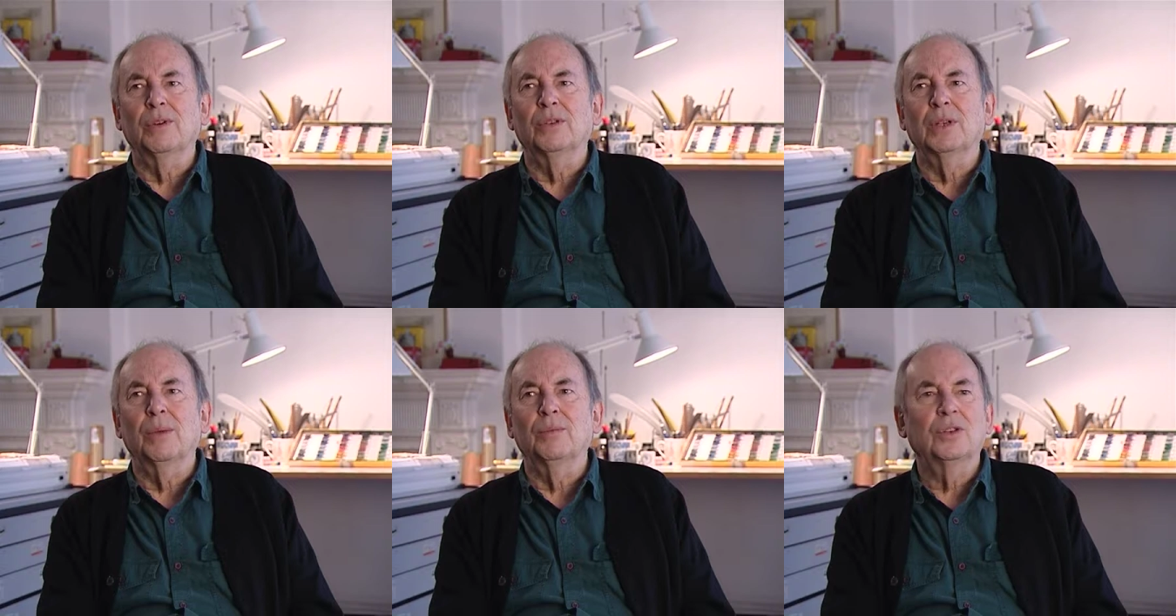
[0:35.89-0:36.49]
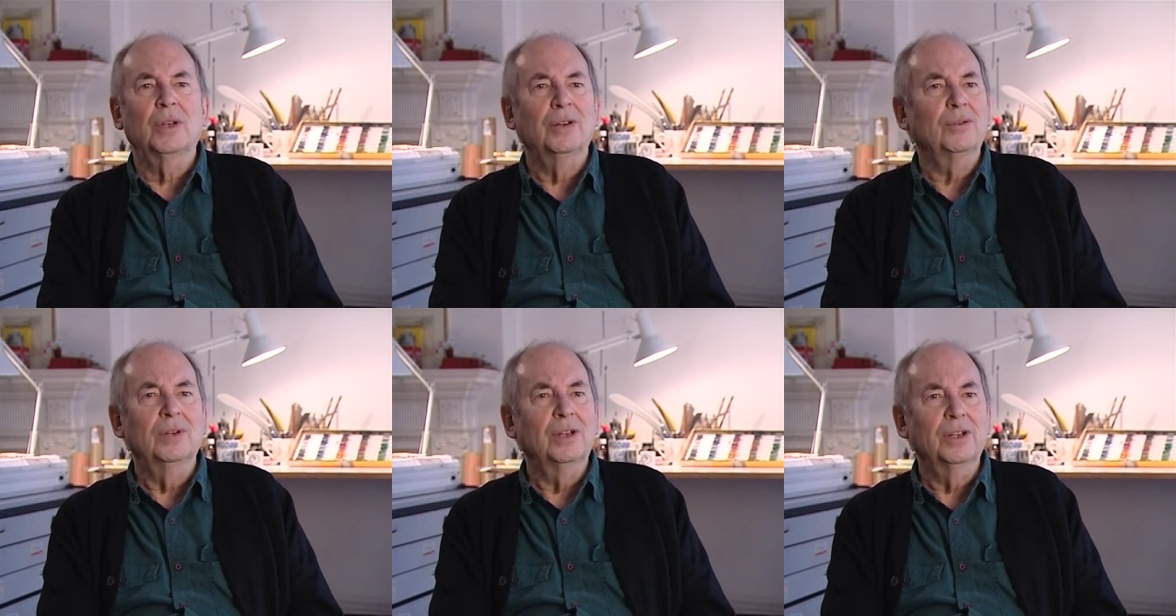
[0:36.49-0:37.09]
Because chemistry I
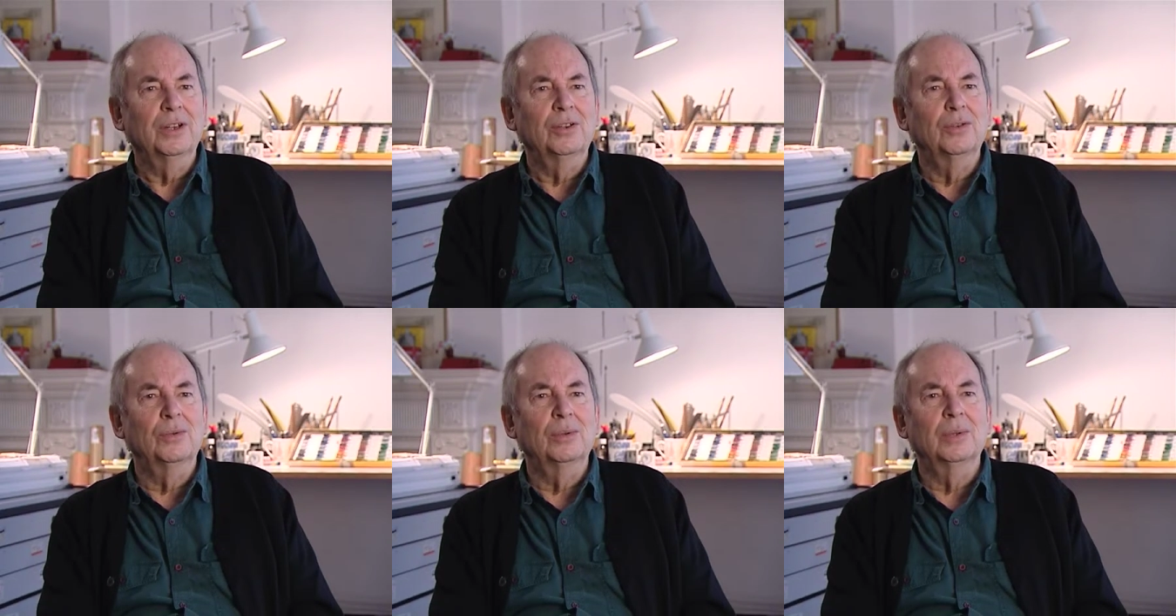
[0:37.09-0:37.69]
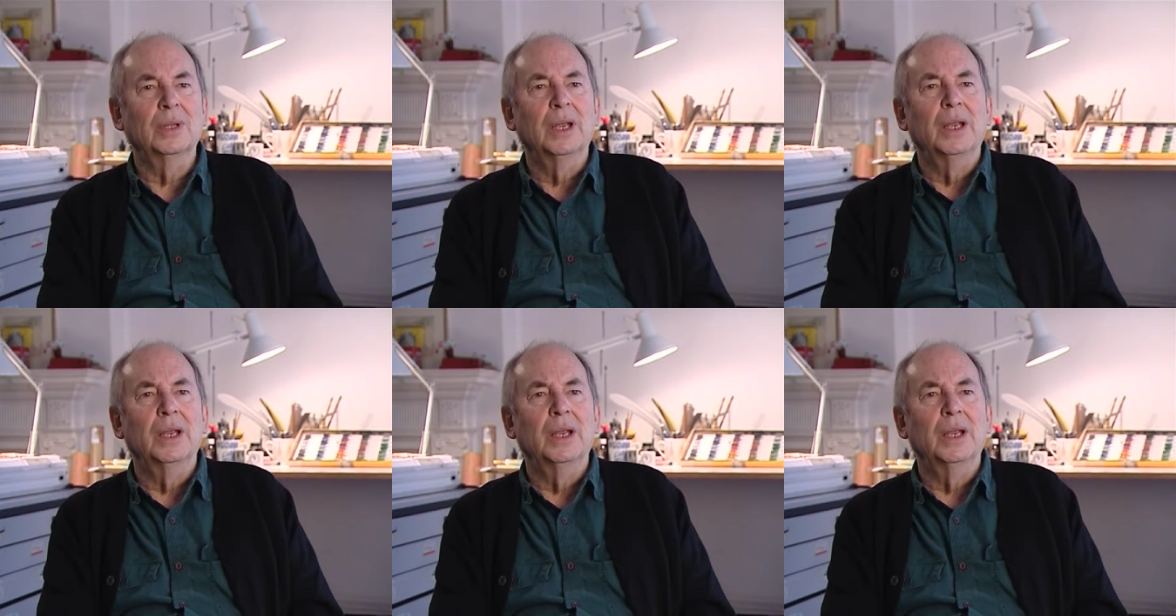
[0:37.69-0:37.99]
couldn't learn at all.